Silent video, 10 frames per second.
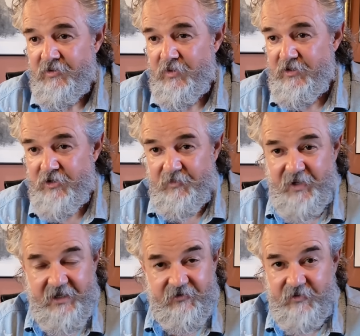You're going to
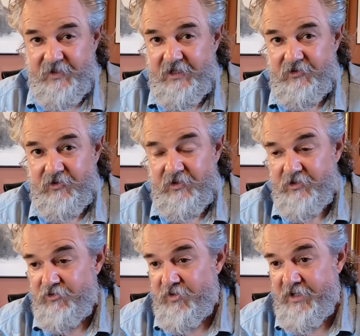pay somebody to do it. You're
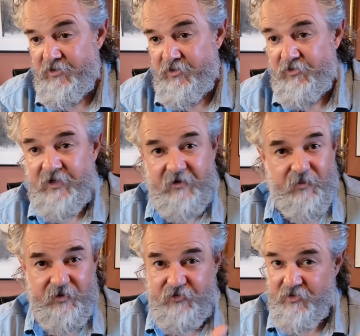going to try to do it
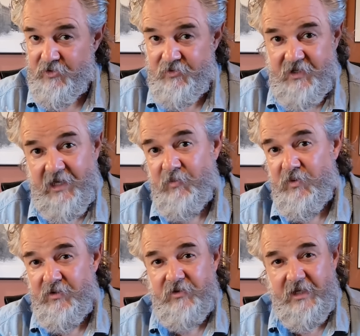yourself. What's your own time
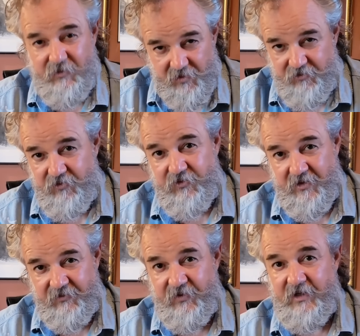worth? Like once you
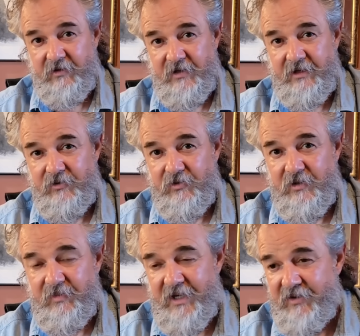start figuring out and doing
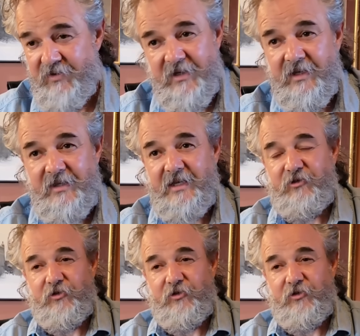the math, that's